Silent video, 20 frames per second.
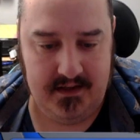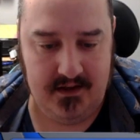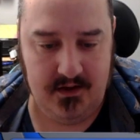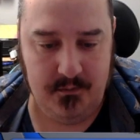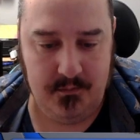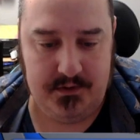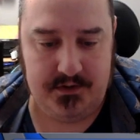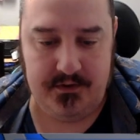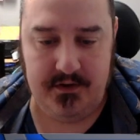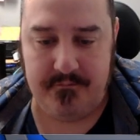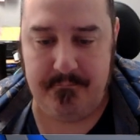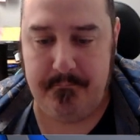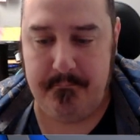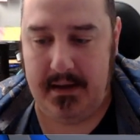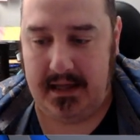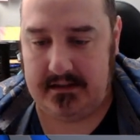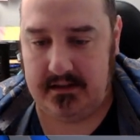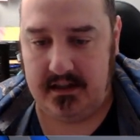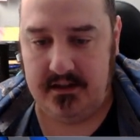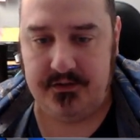We do have
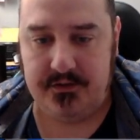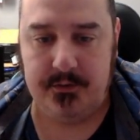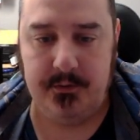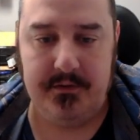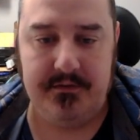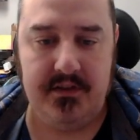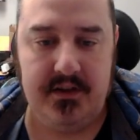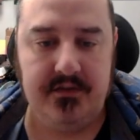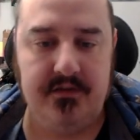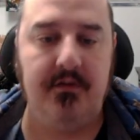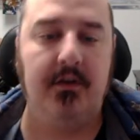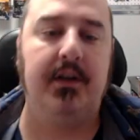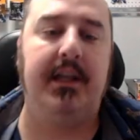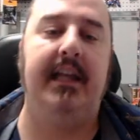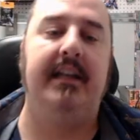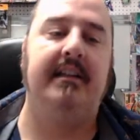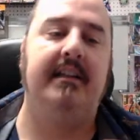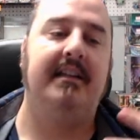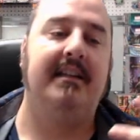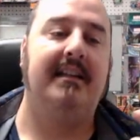Mela, so if this
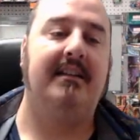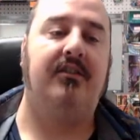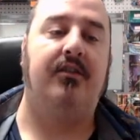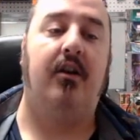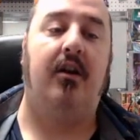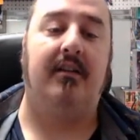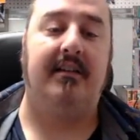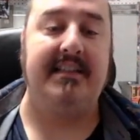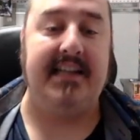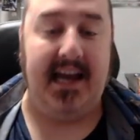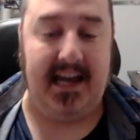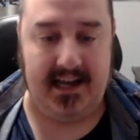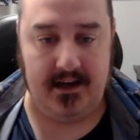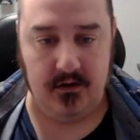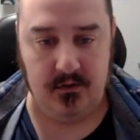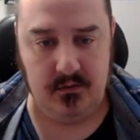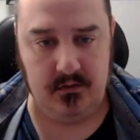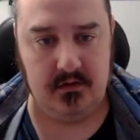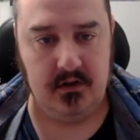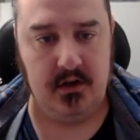Volcanion gets knocked
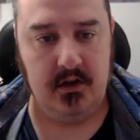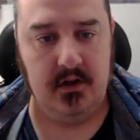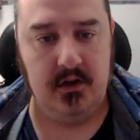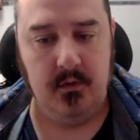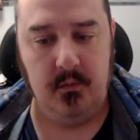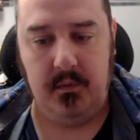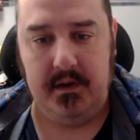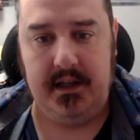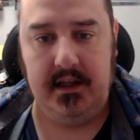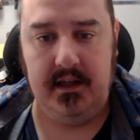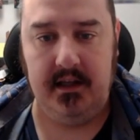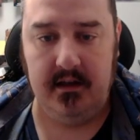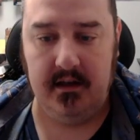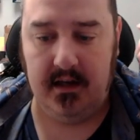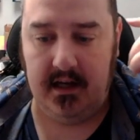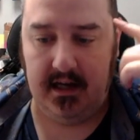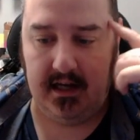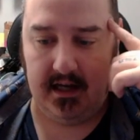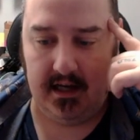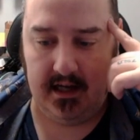out, we
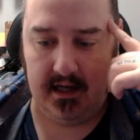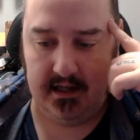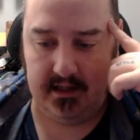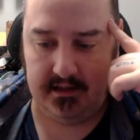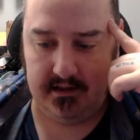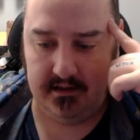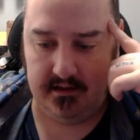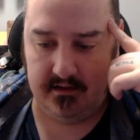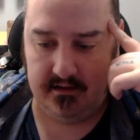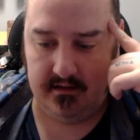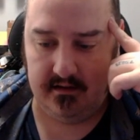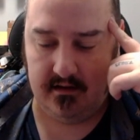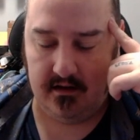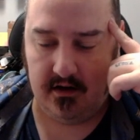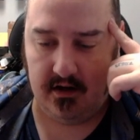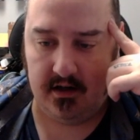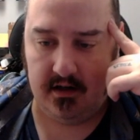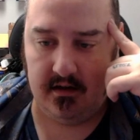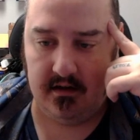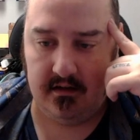
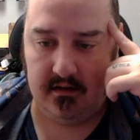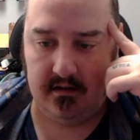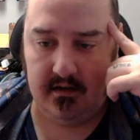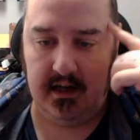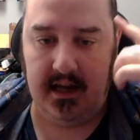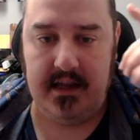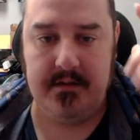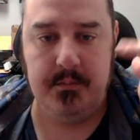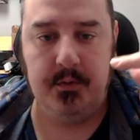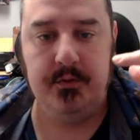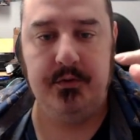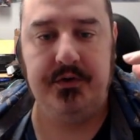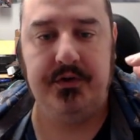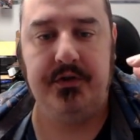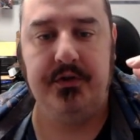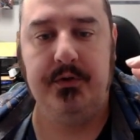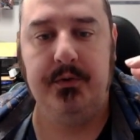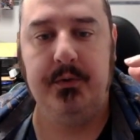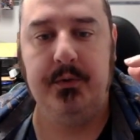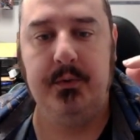are able
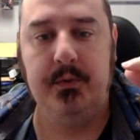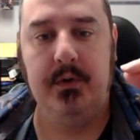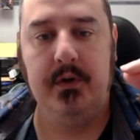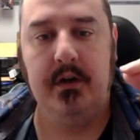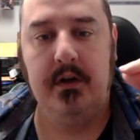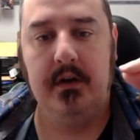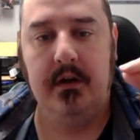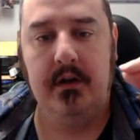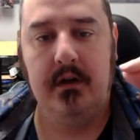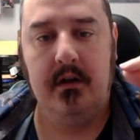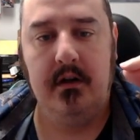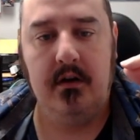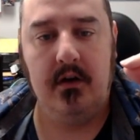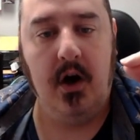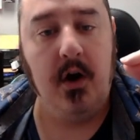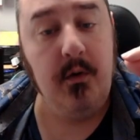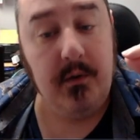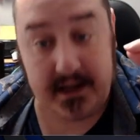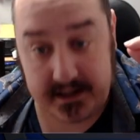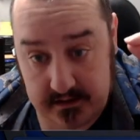to...
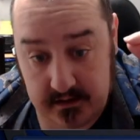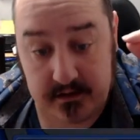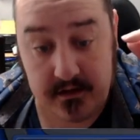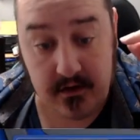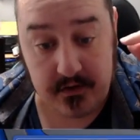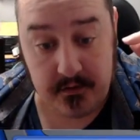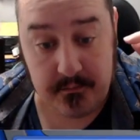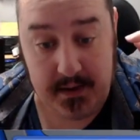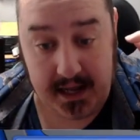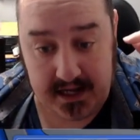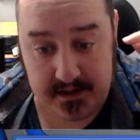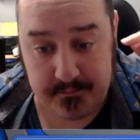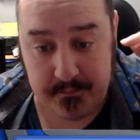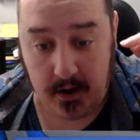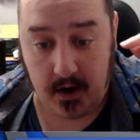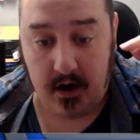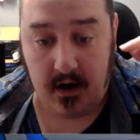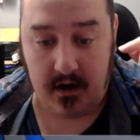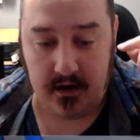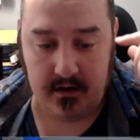Oh, and another
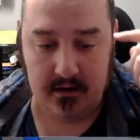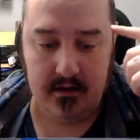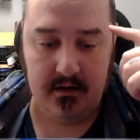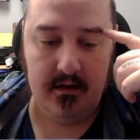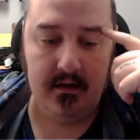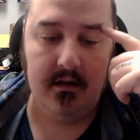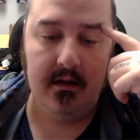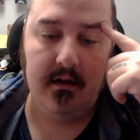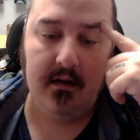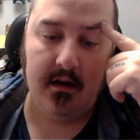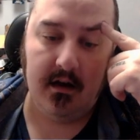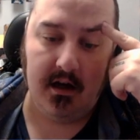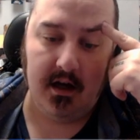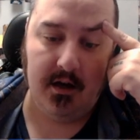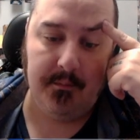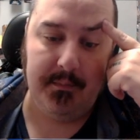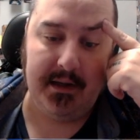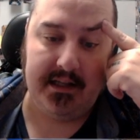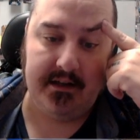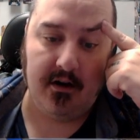Magmar!
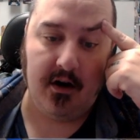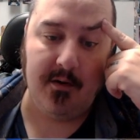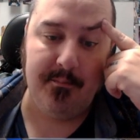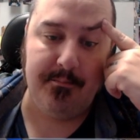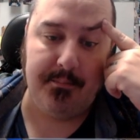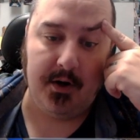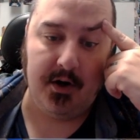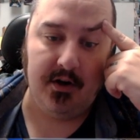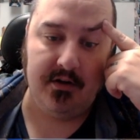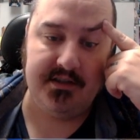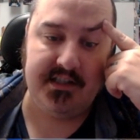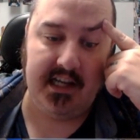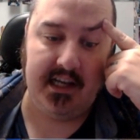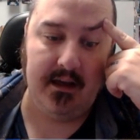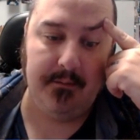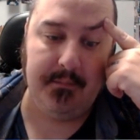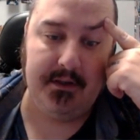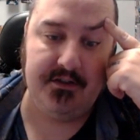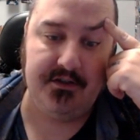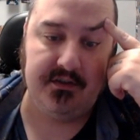Oh man, our burn
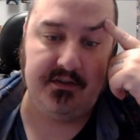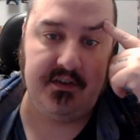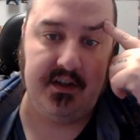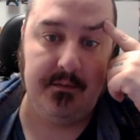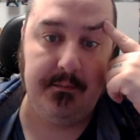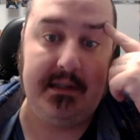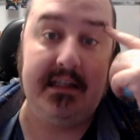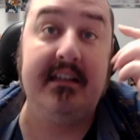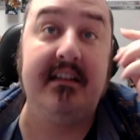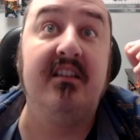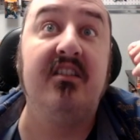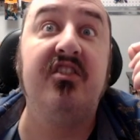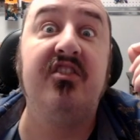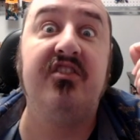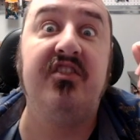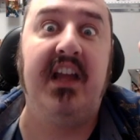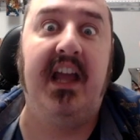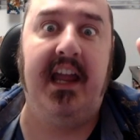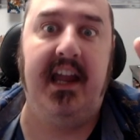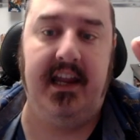damage is going to be
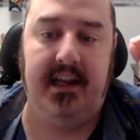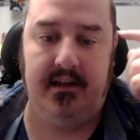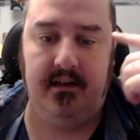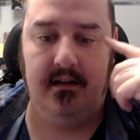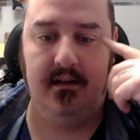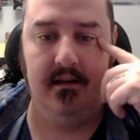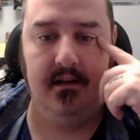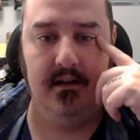insane.